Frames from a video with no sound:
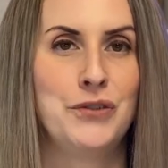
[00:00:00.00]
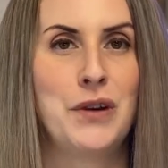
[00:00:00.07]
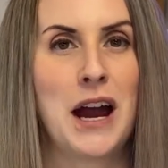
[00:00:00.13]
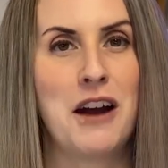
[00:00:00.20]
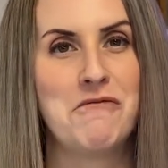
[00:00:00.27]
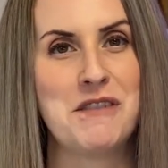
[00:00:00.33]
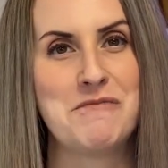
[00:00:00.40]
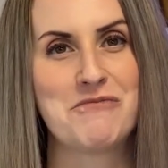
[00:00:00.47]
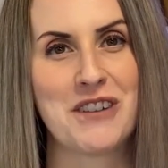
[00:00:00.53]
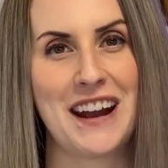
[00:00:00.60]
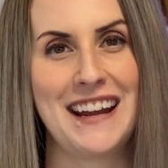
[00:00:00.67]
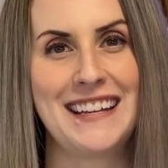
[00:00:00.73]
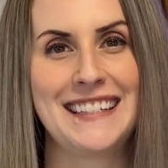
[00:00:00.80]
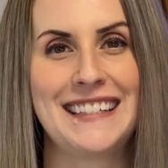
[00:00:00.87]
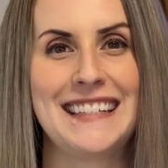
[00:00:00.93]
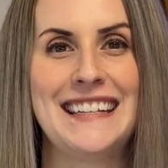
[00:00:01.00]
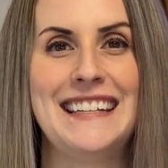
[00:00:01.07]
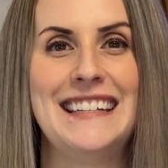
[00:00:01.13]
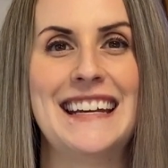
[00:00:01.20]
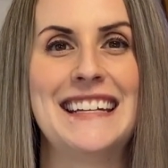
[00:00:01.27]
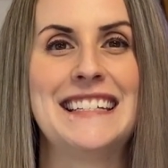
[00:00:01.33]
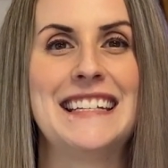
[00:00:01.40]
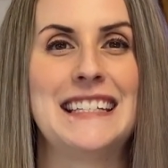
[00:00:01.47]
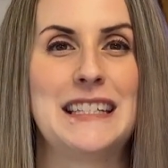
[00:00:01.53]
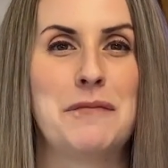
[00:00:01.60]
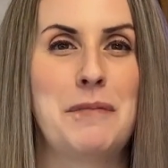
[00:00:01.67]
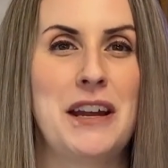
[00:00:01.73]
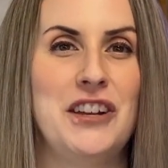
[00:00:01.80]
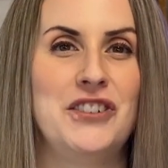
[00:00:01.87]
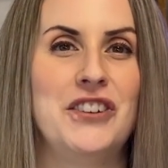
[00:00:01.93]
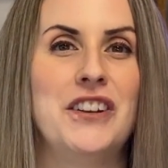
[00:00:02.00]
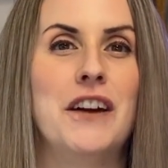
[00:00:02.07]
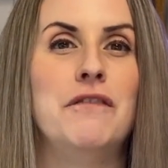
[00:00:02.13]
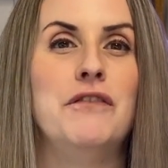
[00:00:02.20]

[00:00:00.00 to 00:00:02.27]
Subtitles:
how we price in anticipation of